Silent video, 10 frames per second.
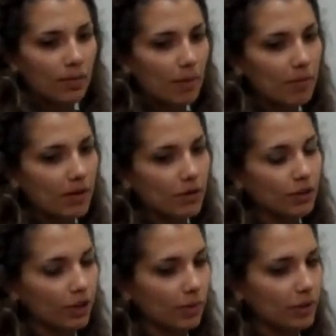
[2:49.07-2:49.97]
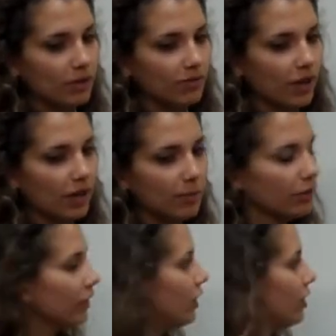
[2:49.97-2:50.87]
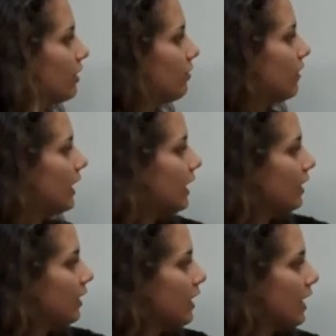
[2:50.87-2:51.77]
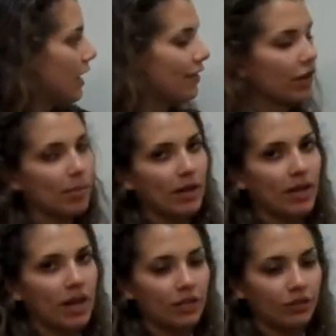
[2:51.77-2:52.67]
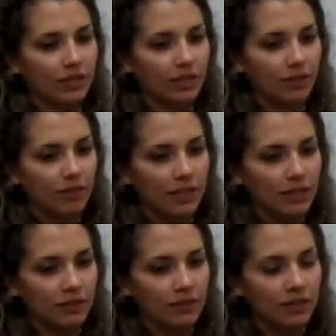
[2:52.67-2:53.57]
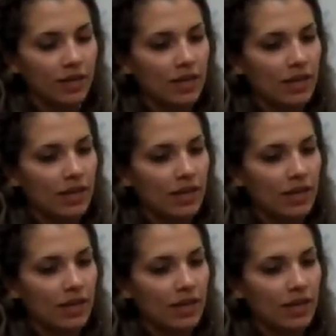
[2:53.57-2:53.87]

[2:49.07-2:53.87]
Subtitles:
amino-terminal variable region V, and there are about 100 of these.